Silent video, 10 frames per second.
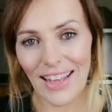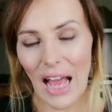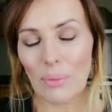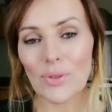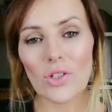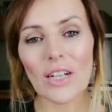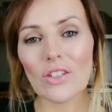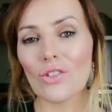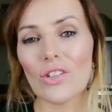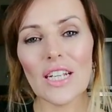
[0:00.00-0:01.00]

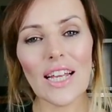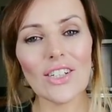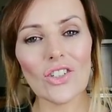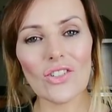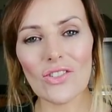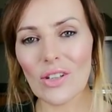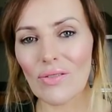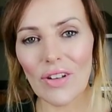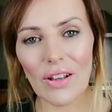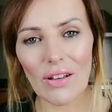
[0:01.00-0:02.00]
abstract creations
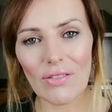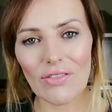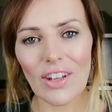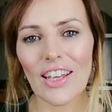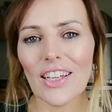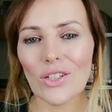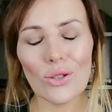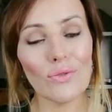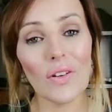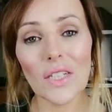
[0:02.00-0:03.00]
of love. You
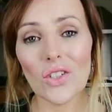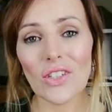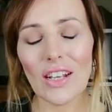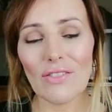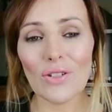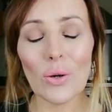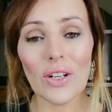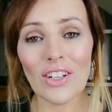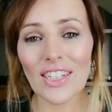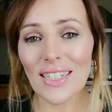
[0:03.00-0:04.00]
could find yourself
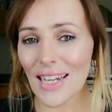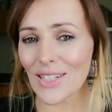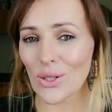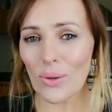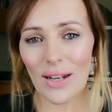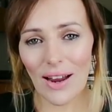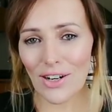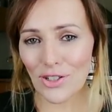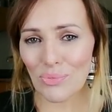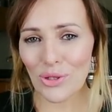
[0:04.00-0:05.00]
going on a date to an
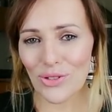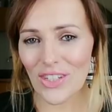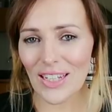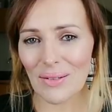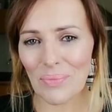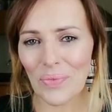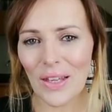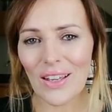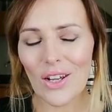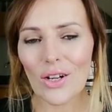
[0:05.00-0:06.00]
art museum
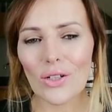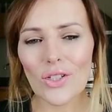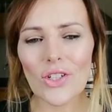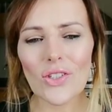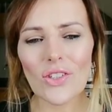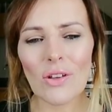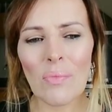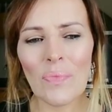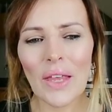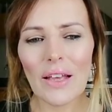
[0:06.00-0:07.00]
or to
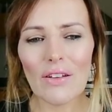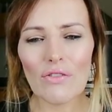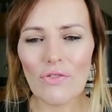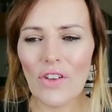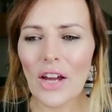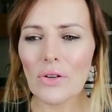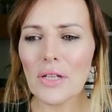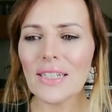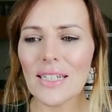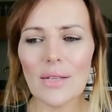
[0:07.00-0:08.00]
some
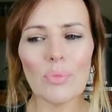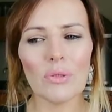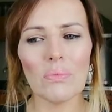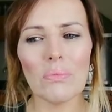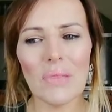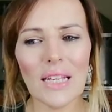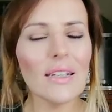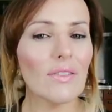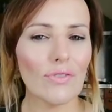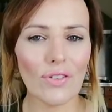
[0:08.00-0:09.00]
very deep and
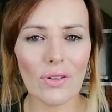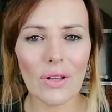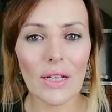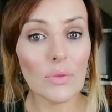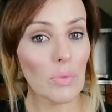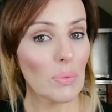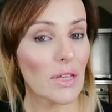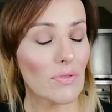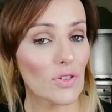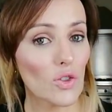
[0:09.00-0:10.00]
meaningful, maybe
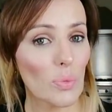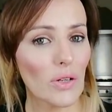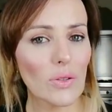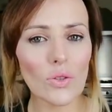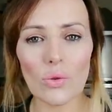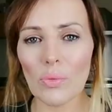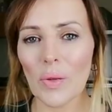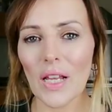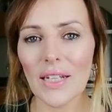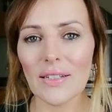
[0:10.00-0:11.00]
even spiritual
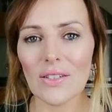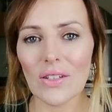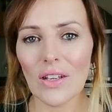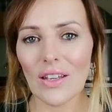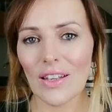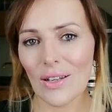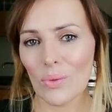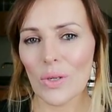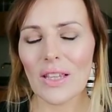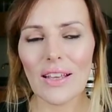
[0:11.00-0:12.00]
place
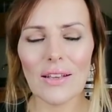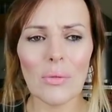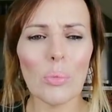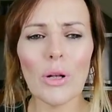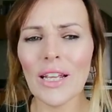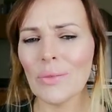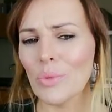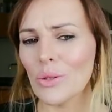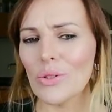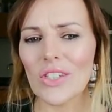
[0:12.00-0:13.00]
where they play
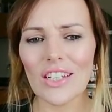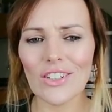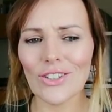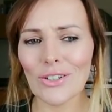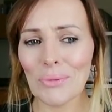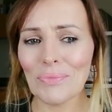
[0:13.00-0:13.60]
music or